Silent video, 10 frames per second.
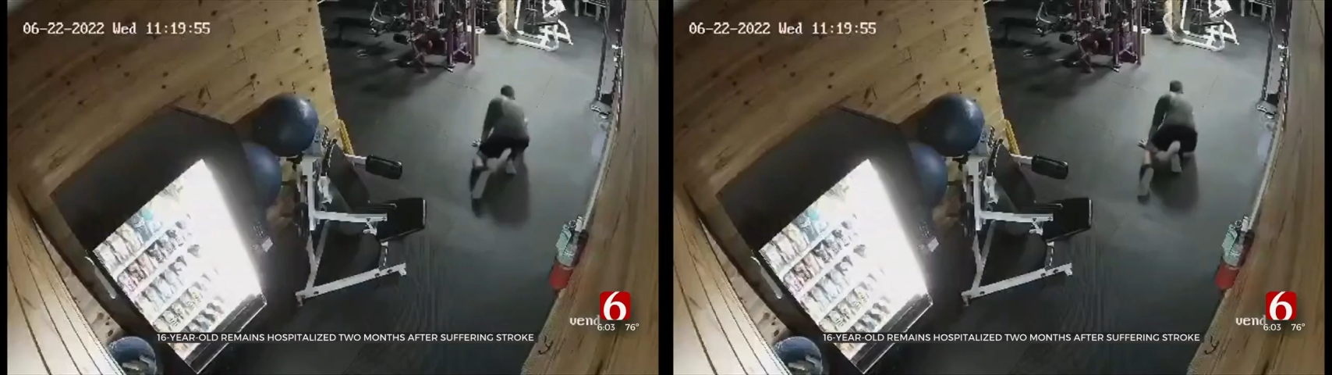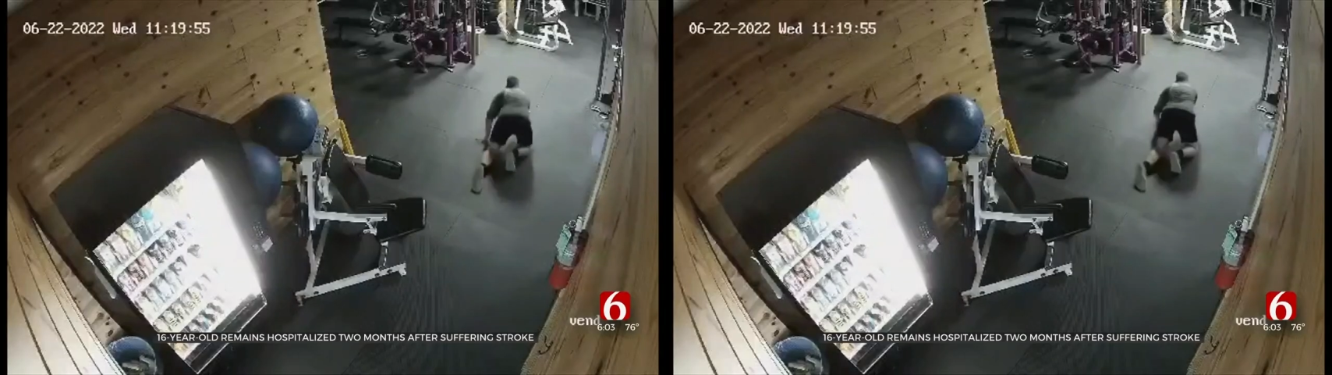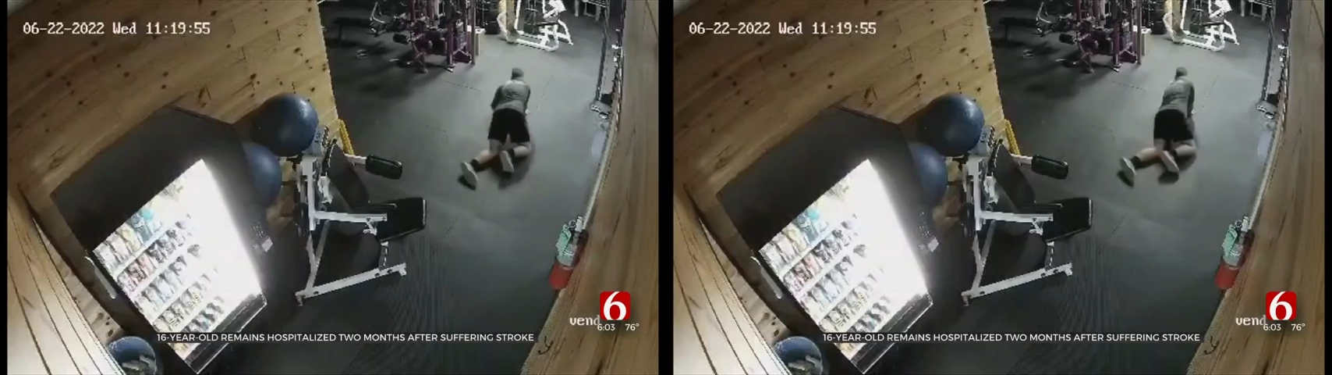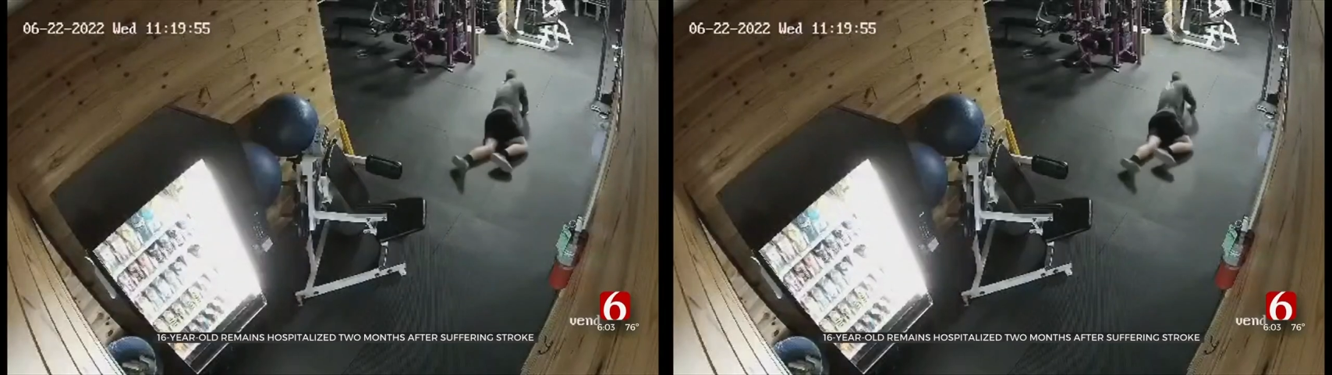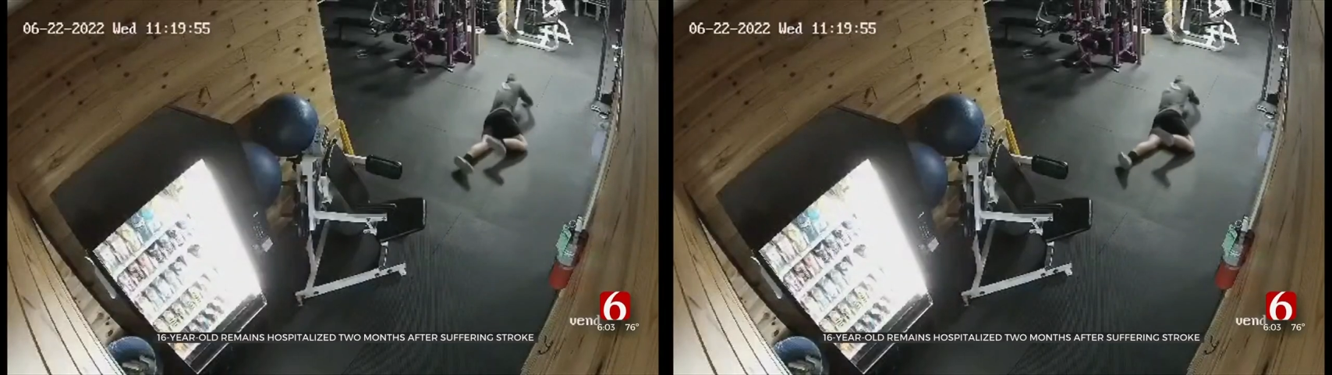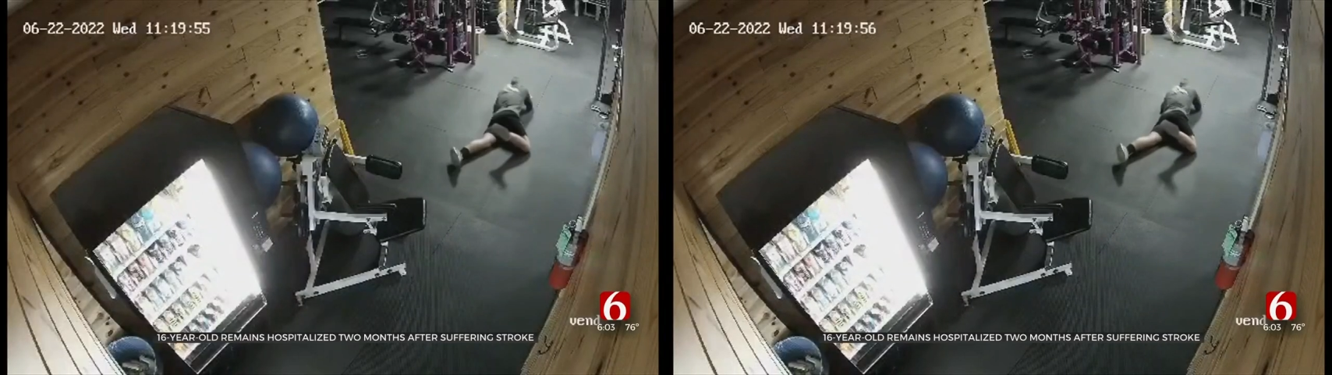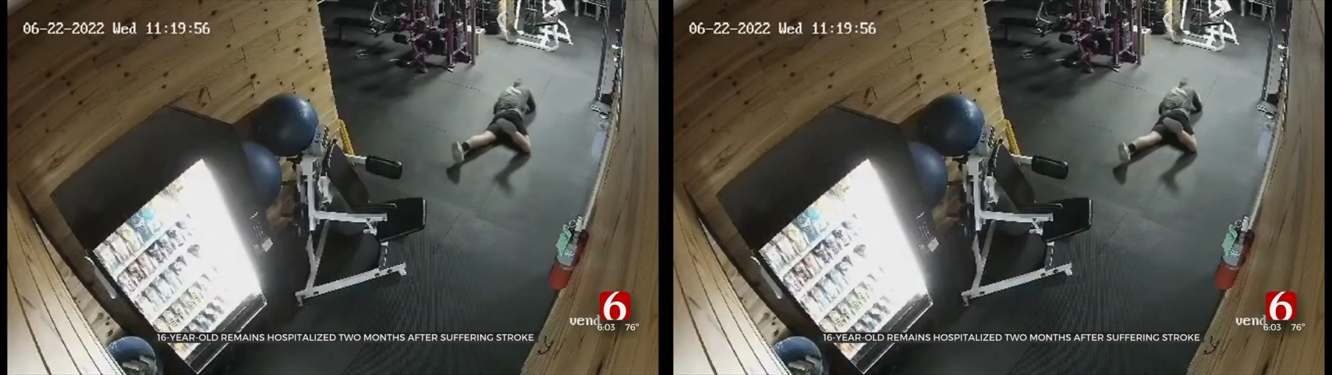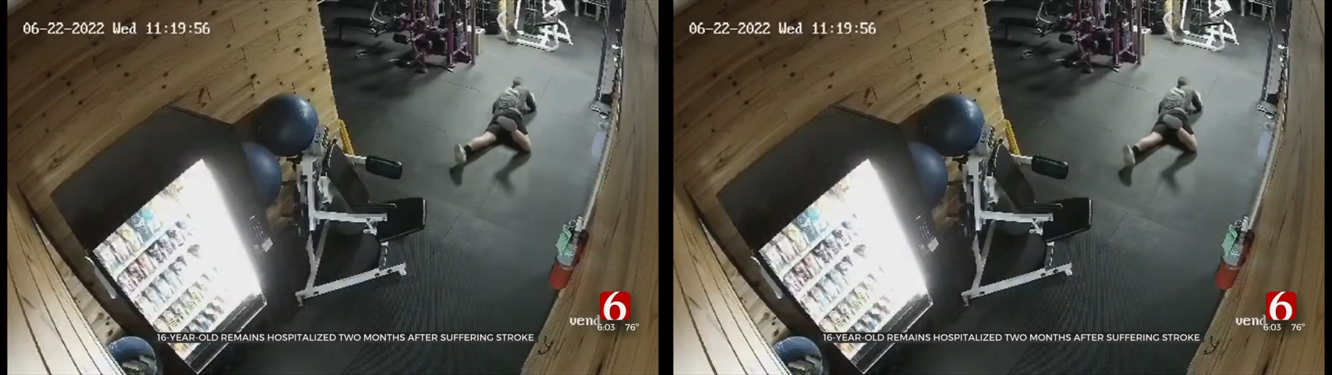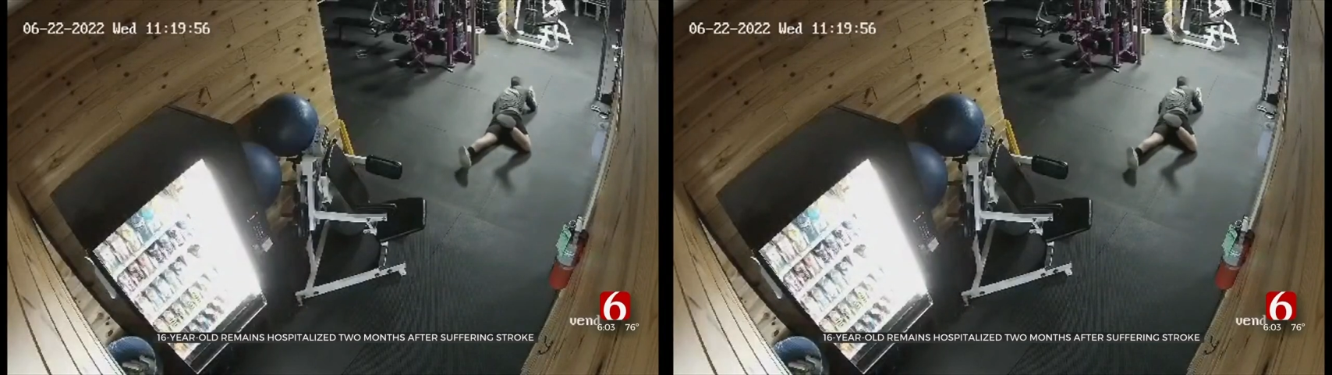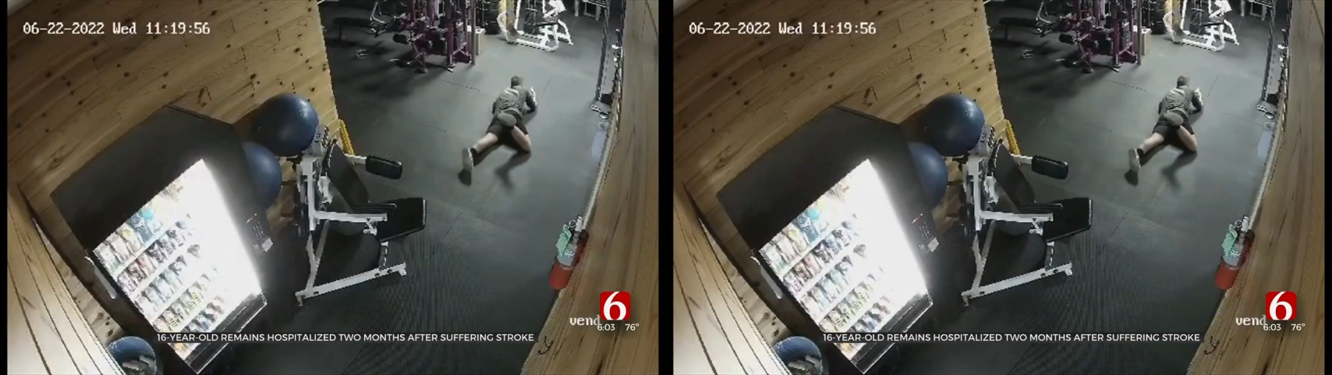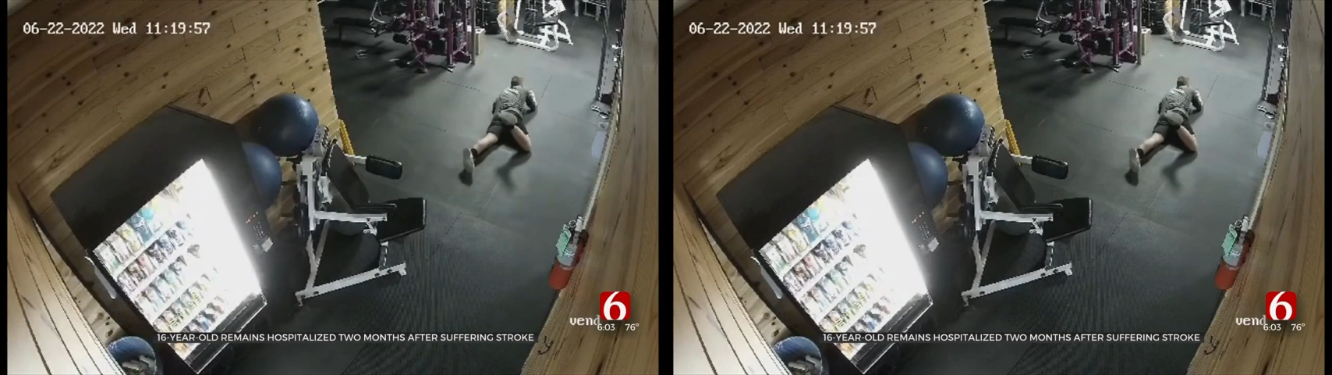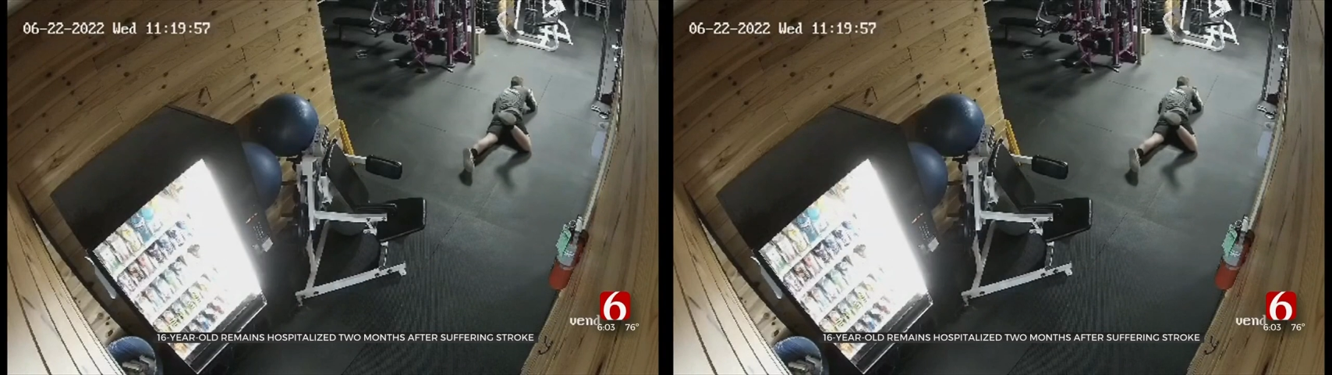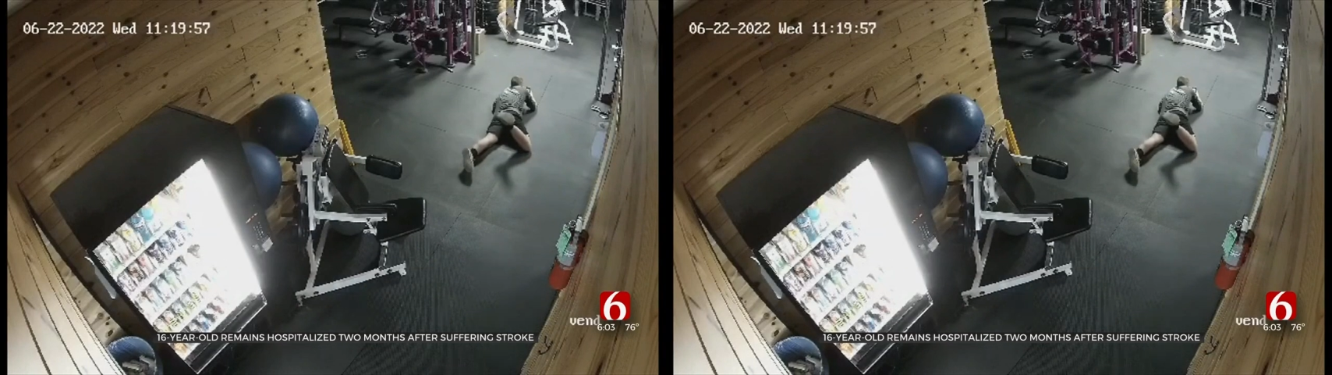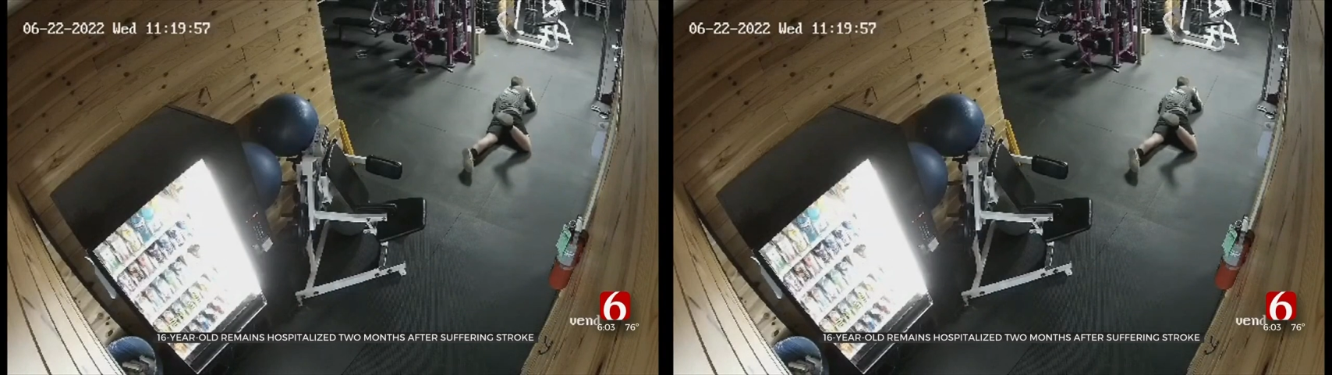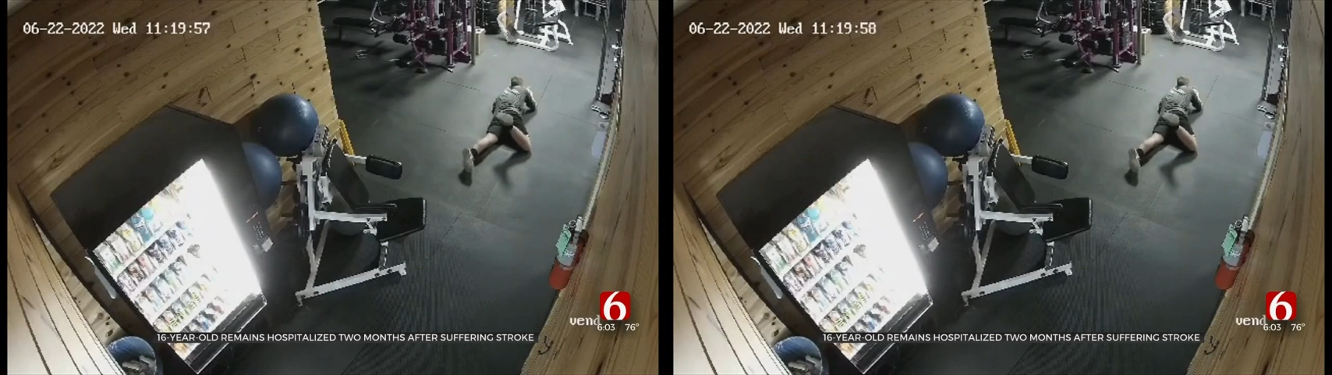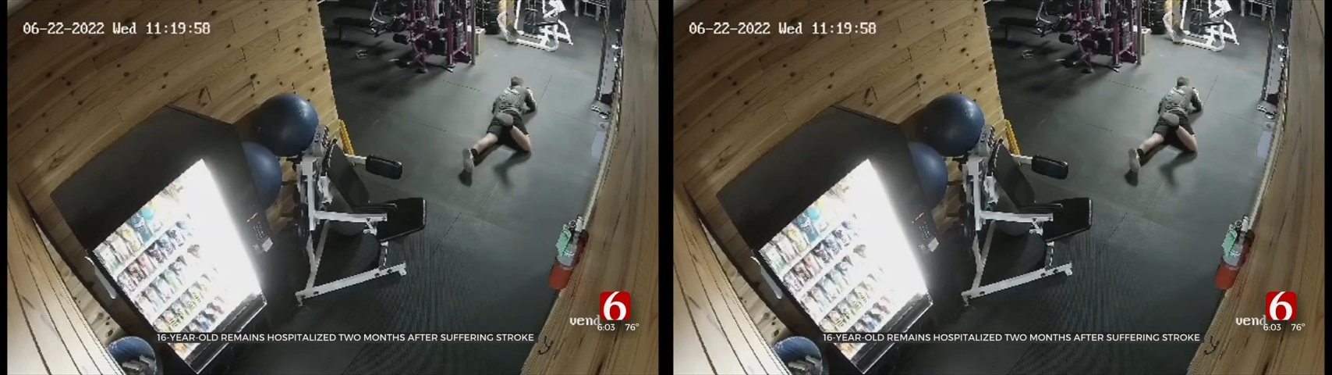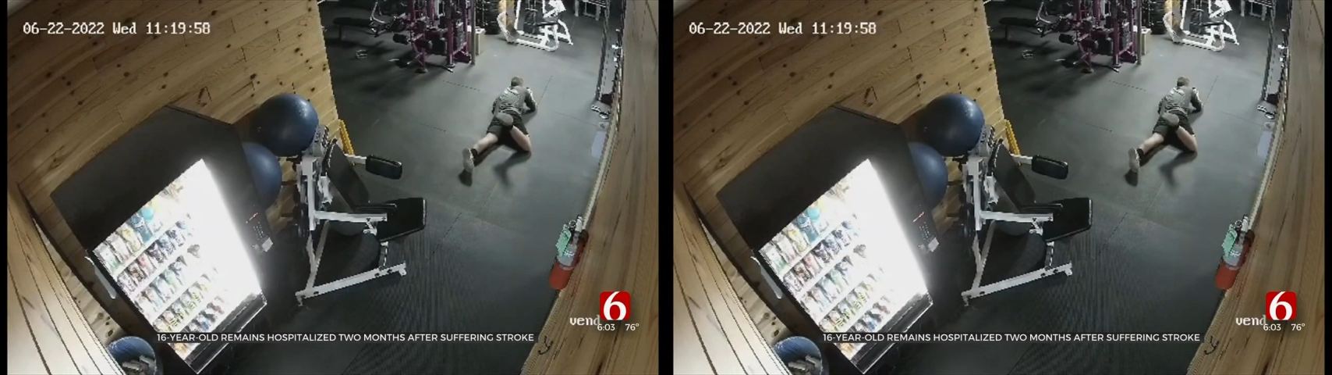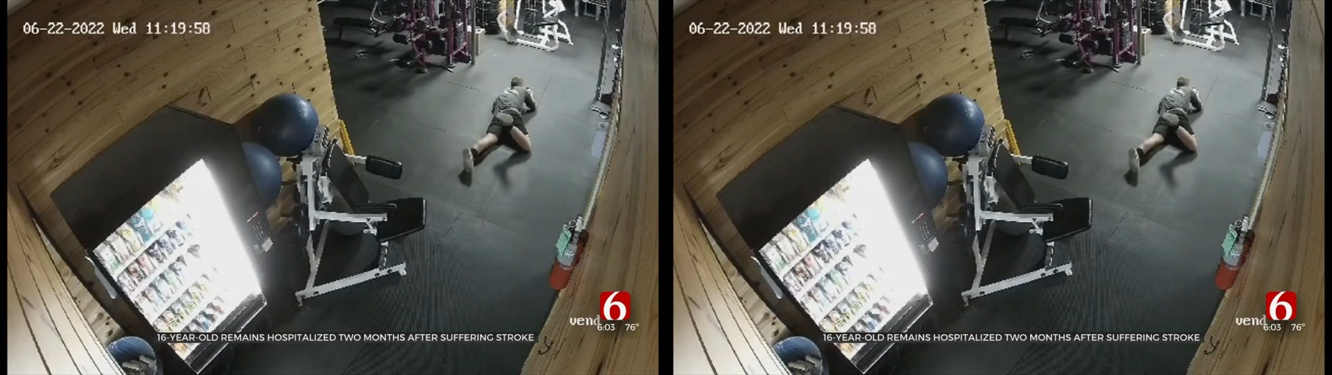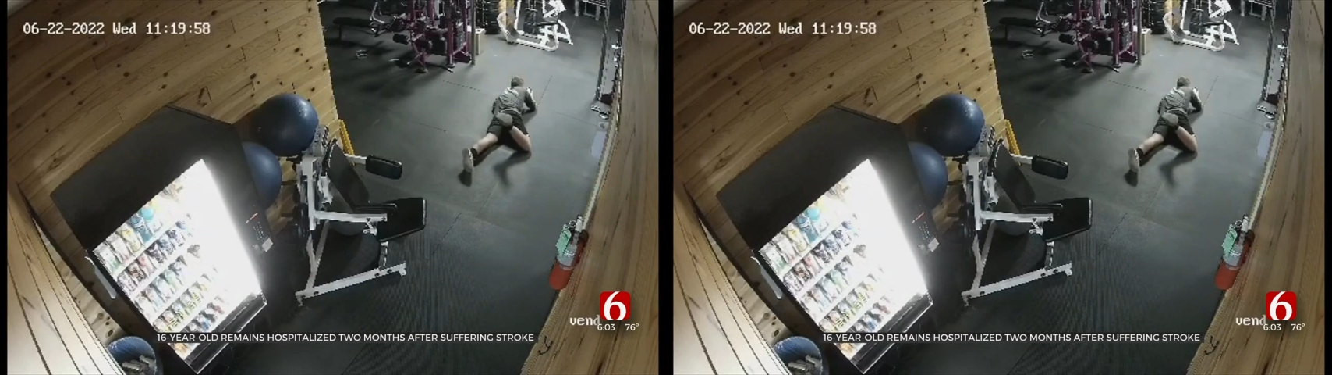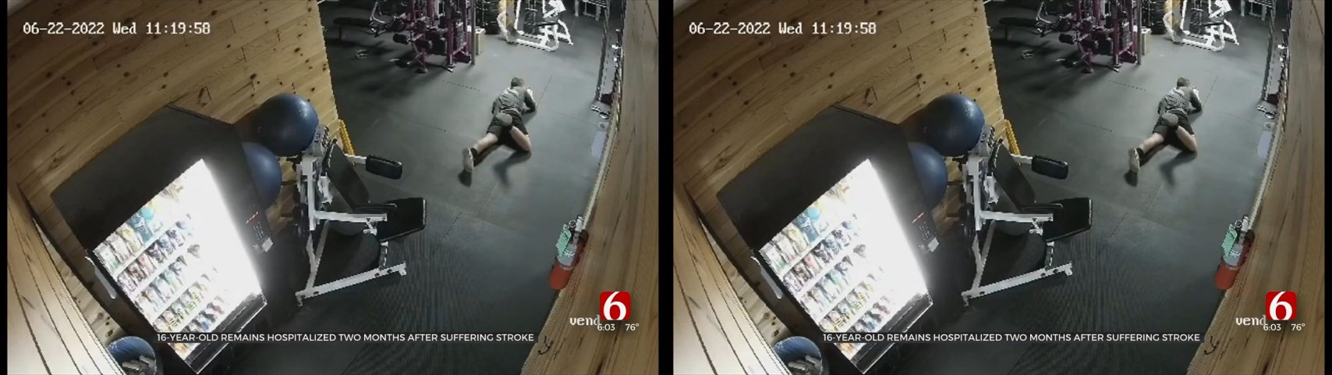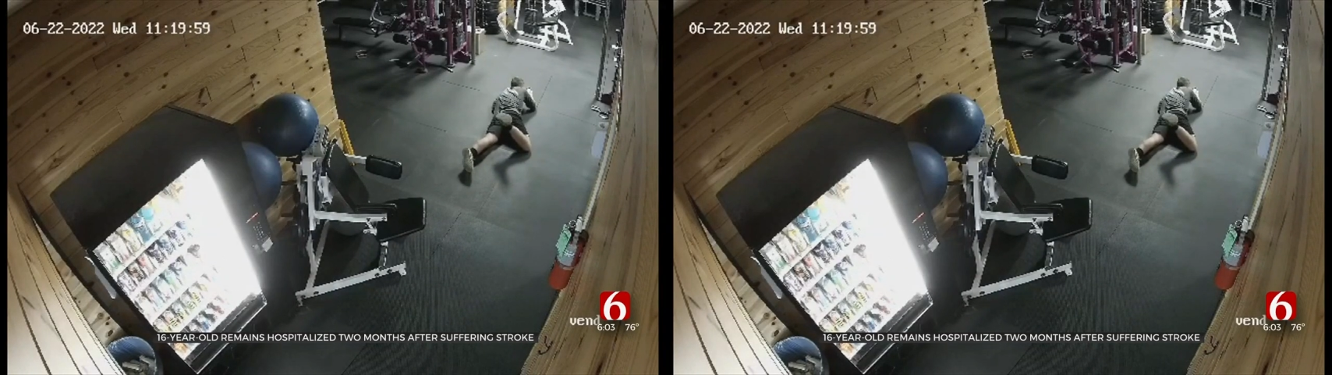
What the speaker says: Nobody's mouth can be seen.